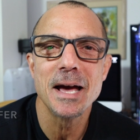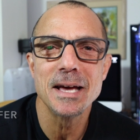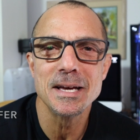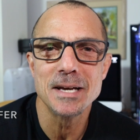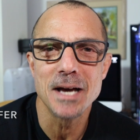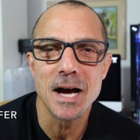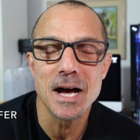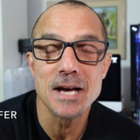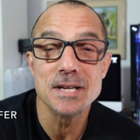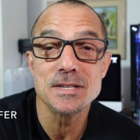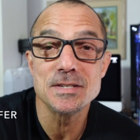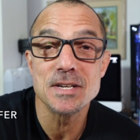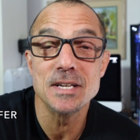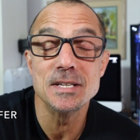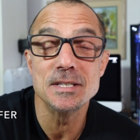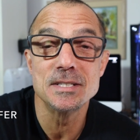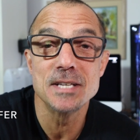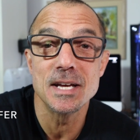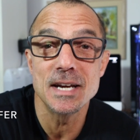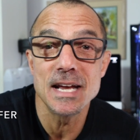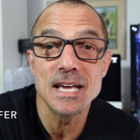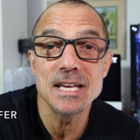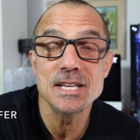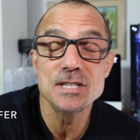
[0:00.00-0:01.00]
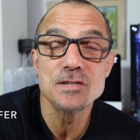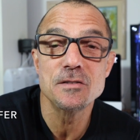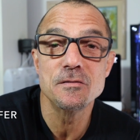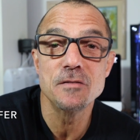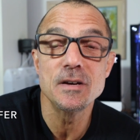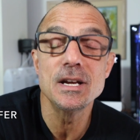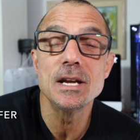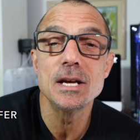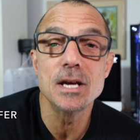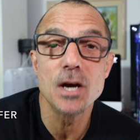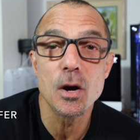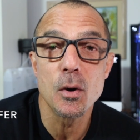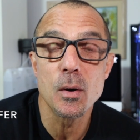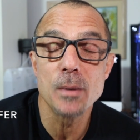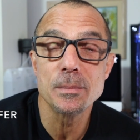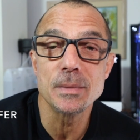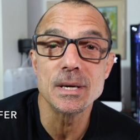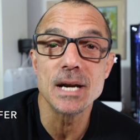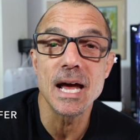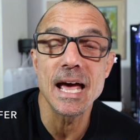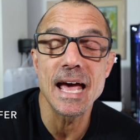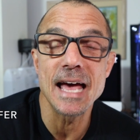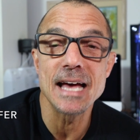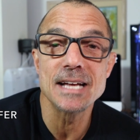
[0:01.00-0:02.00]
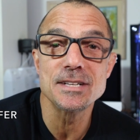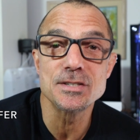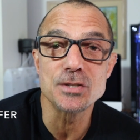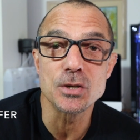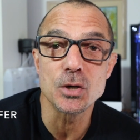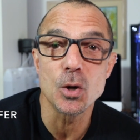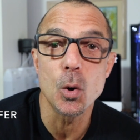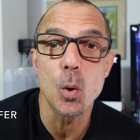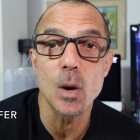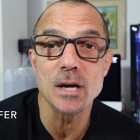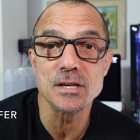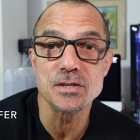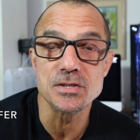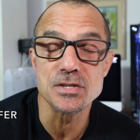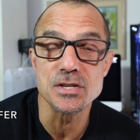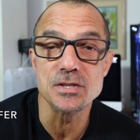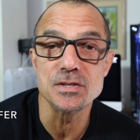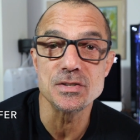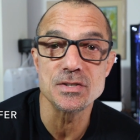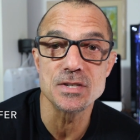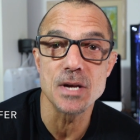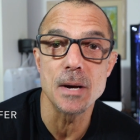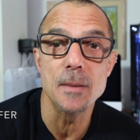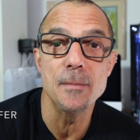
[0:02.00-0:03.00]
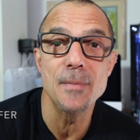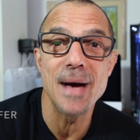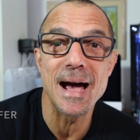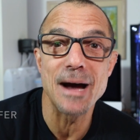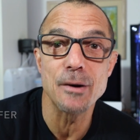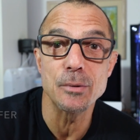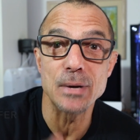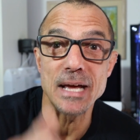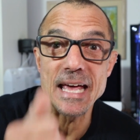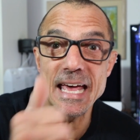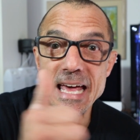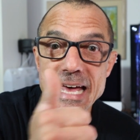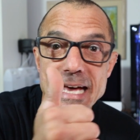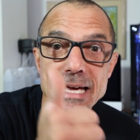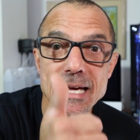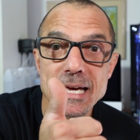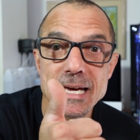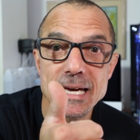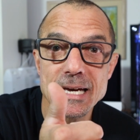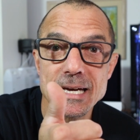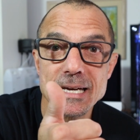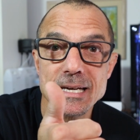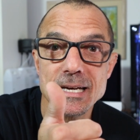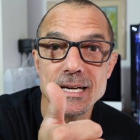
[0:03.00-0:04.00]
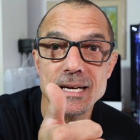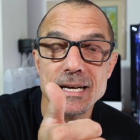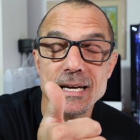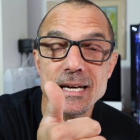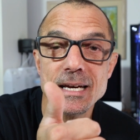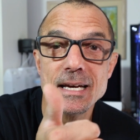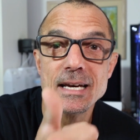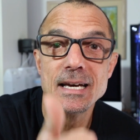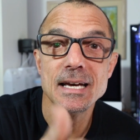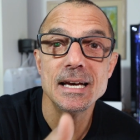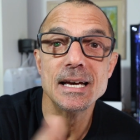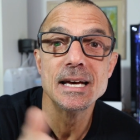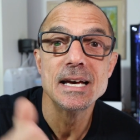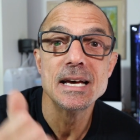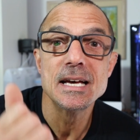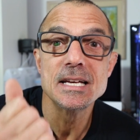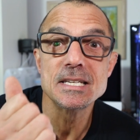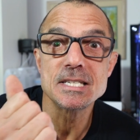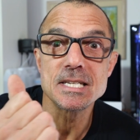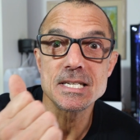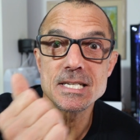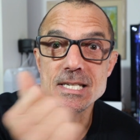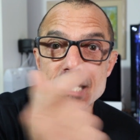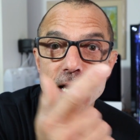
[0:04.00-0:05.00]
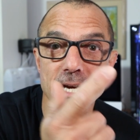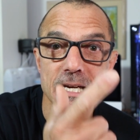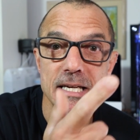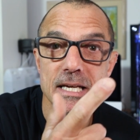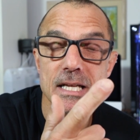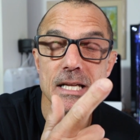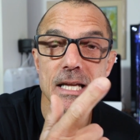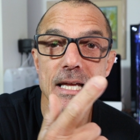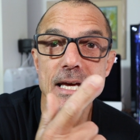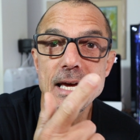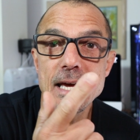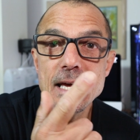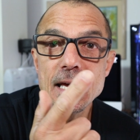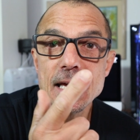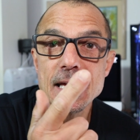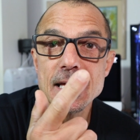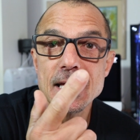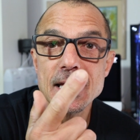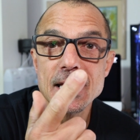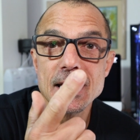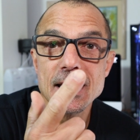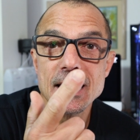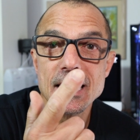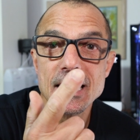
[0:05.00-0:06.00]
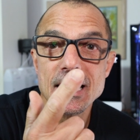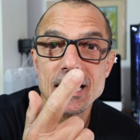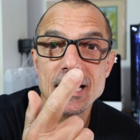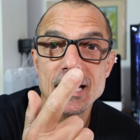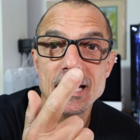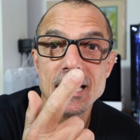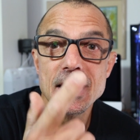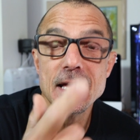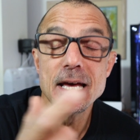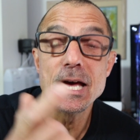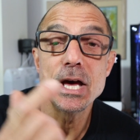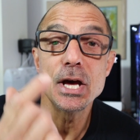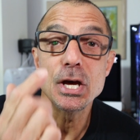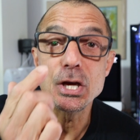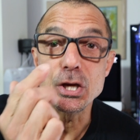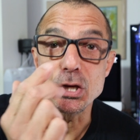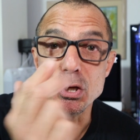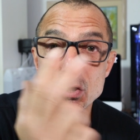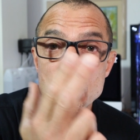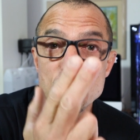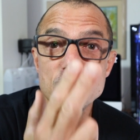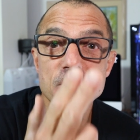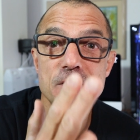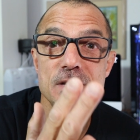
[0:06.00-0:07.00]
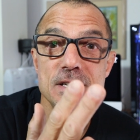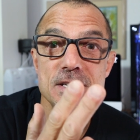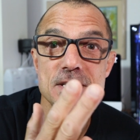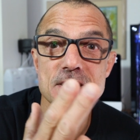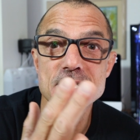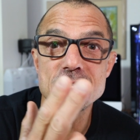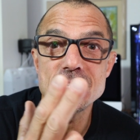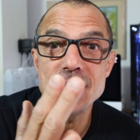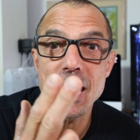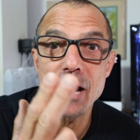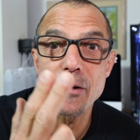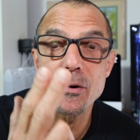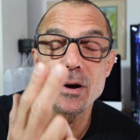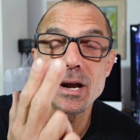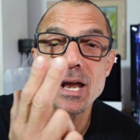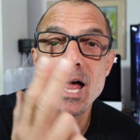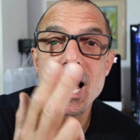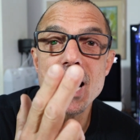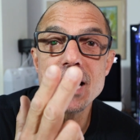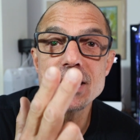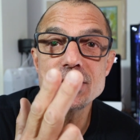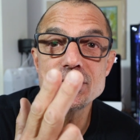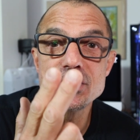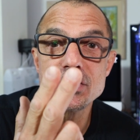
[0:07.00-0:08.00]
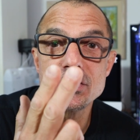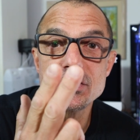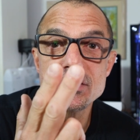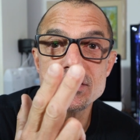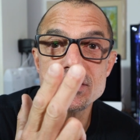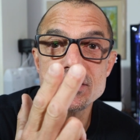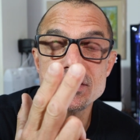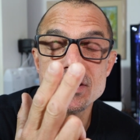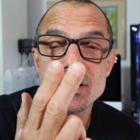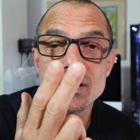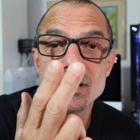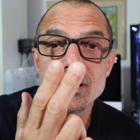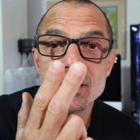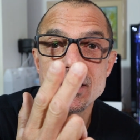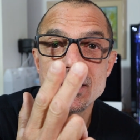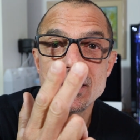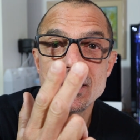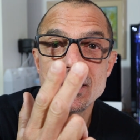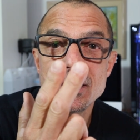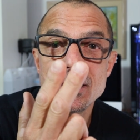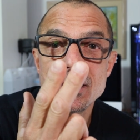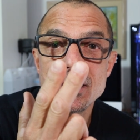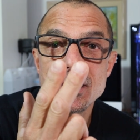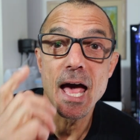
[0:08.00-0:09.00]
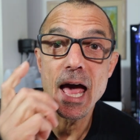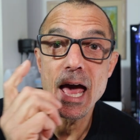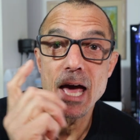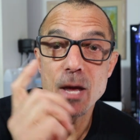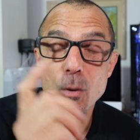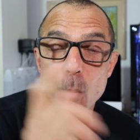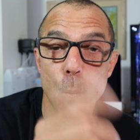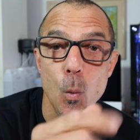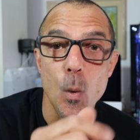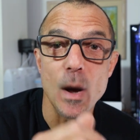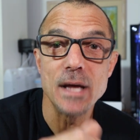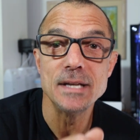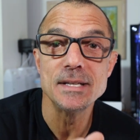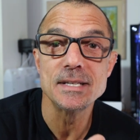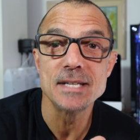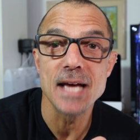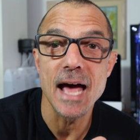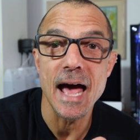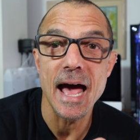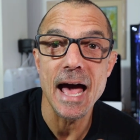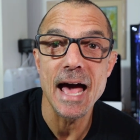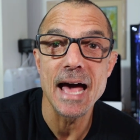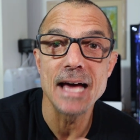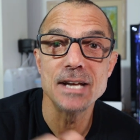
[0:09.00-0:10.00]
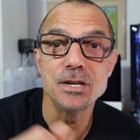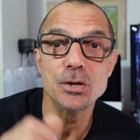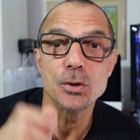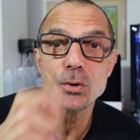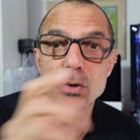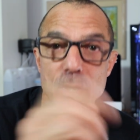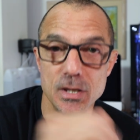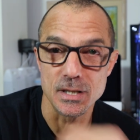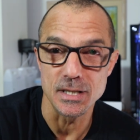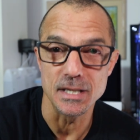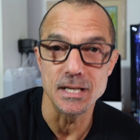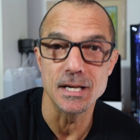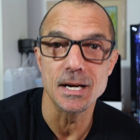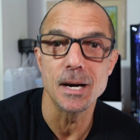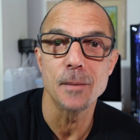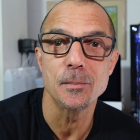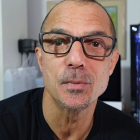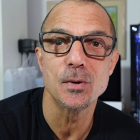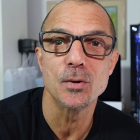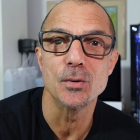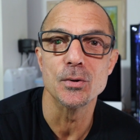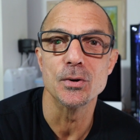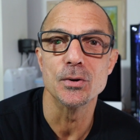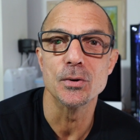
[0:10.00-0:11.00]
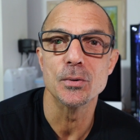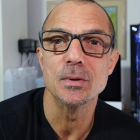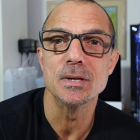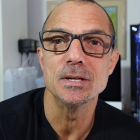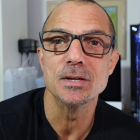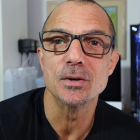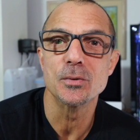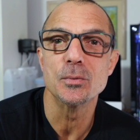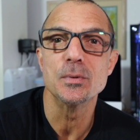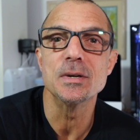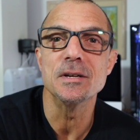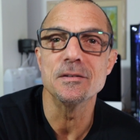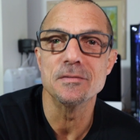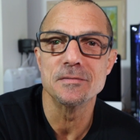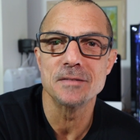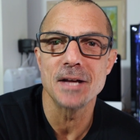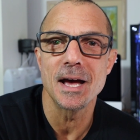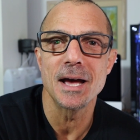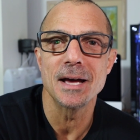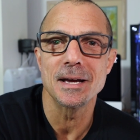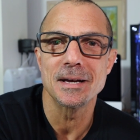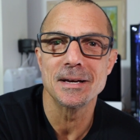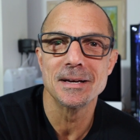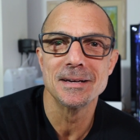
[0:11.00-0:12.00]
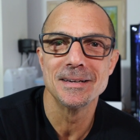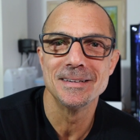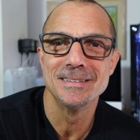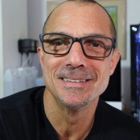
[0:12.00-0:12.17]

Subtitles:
Hey guys, in today's video, I'm going to answer questions about ick, cycling, UV sterilizers, and when to add your cleanup crew in your reef tank.